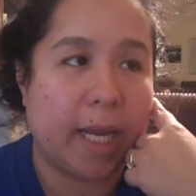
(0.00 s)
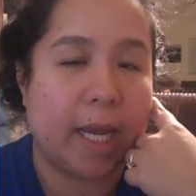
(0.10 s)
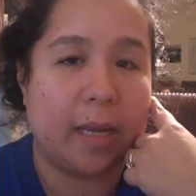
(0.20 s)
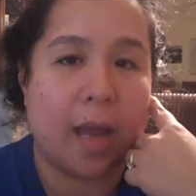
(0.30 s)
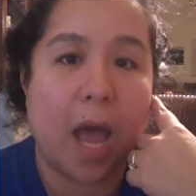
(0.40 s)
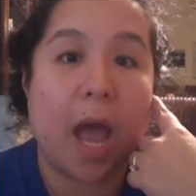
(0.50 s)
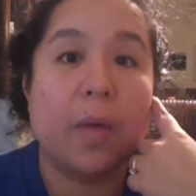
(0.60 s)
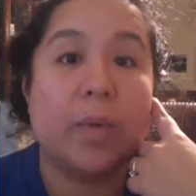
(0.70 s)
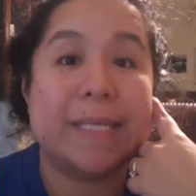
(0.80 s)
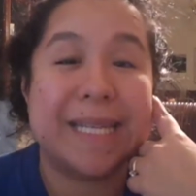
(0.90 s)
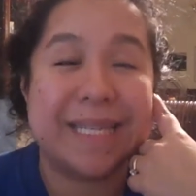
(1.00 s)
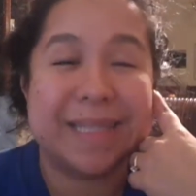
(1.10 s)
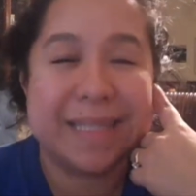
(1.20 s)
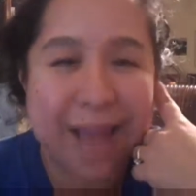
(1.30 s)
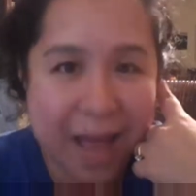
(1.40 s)
and I was
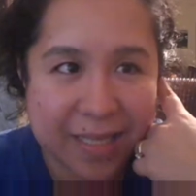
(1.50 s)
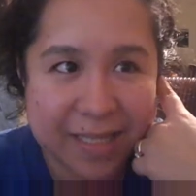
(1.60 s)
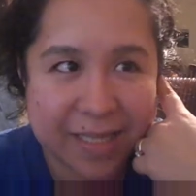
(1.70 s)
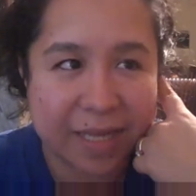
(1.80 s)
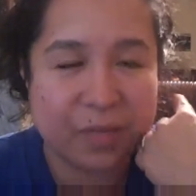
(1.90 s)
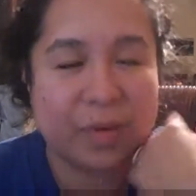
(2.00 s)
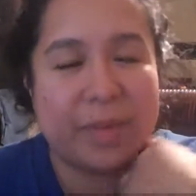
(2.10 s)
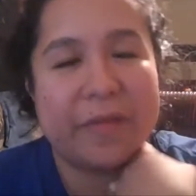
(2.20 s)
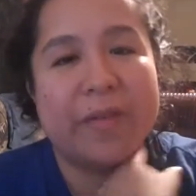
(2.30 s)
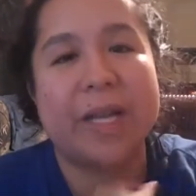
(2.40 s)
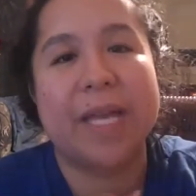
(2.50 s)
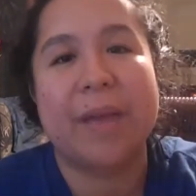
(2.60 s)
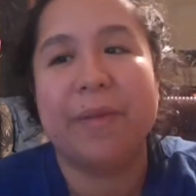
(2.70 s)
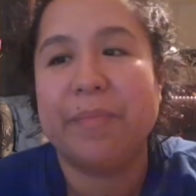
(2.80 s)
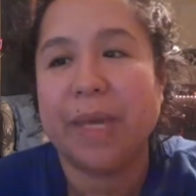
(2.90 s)
exhausted when my friend
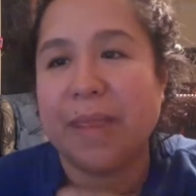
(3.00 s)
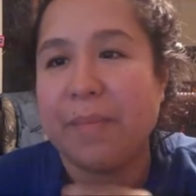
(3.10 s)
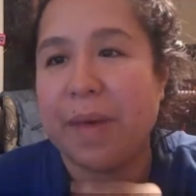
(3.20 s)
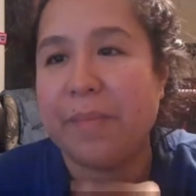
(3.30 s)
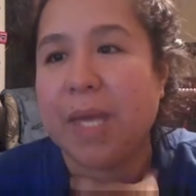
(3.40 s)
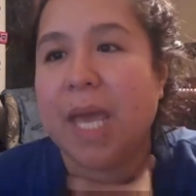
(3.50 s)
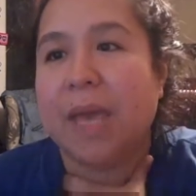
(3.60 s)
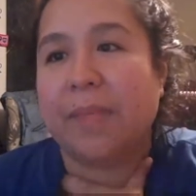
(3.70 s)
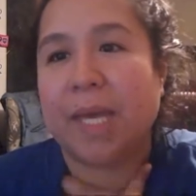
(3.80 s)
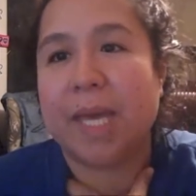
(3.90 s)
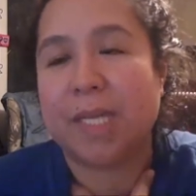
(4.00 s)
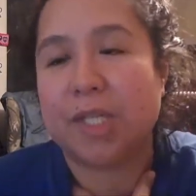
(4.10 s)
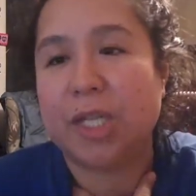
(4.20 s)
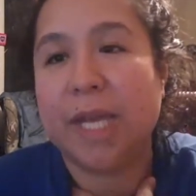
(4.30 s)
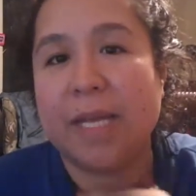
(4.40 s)
came and picked them up, because
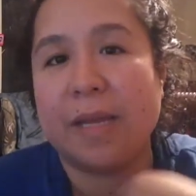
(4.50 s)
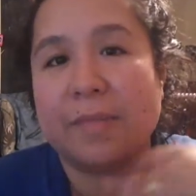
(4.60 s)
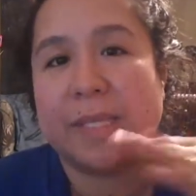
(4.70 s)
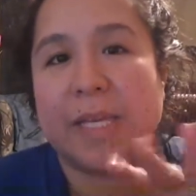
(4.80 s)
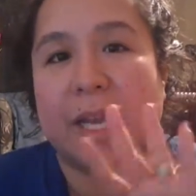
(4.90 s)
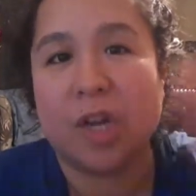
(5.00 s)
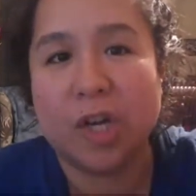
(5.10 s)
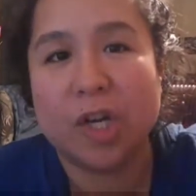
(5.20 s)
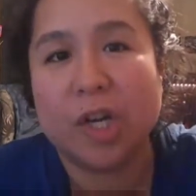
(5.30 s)
she ended up sitting on her,